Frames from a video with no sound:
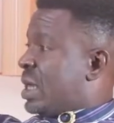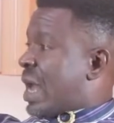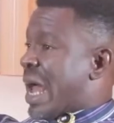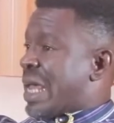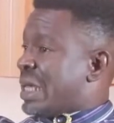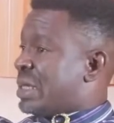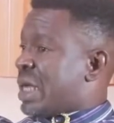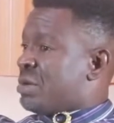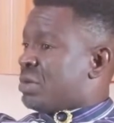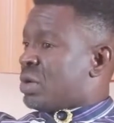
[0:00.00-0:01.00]
I'm
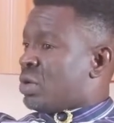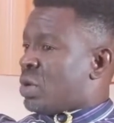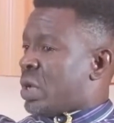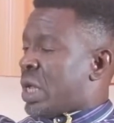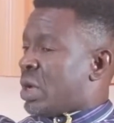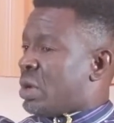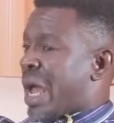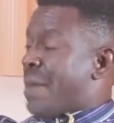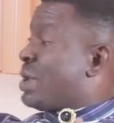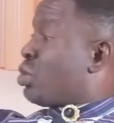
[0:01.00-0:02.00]

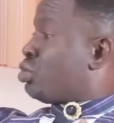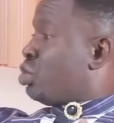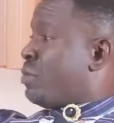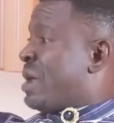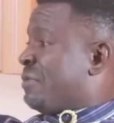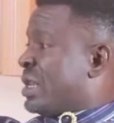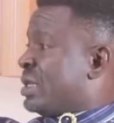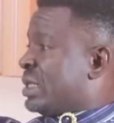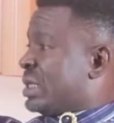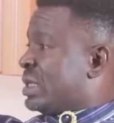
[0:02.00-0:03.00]
in control of my
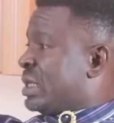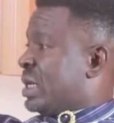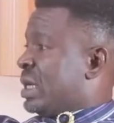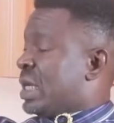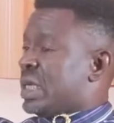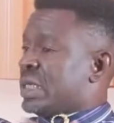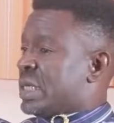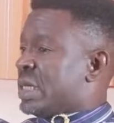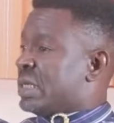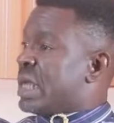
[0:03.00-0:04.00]
finances in
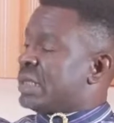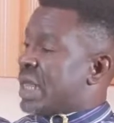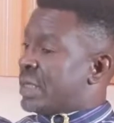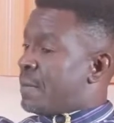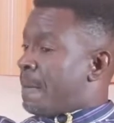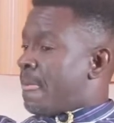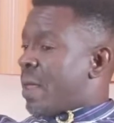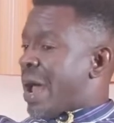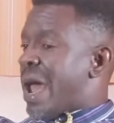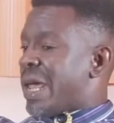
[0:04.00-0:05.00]
the sense that
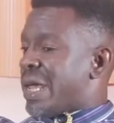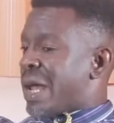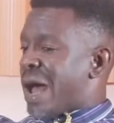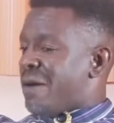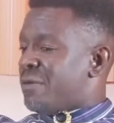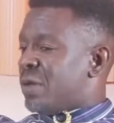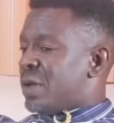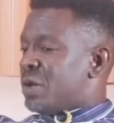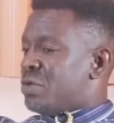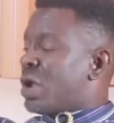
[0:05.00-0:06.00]
I have
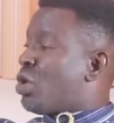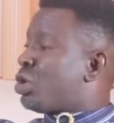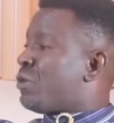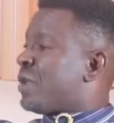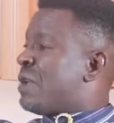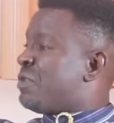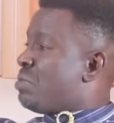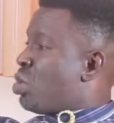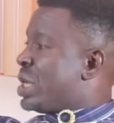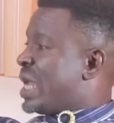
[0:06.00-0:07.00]
record of every
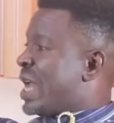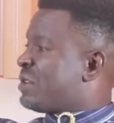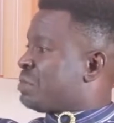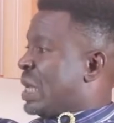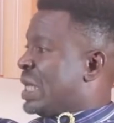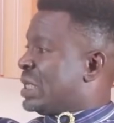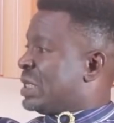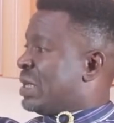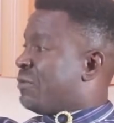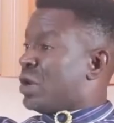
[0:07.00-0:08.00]
money I have spent
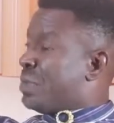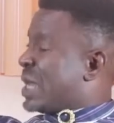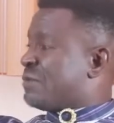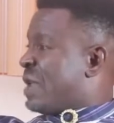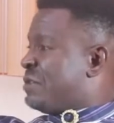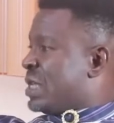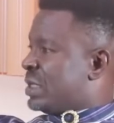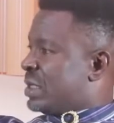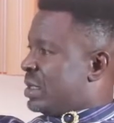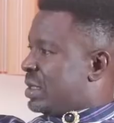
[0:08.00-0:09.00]
for the past 5 years,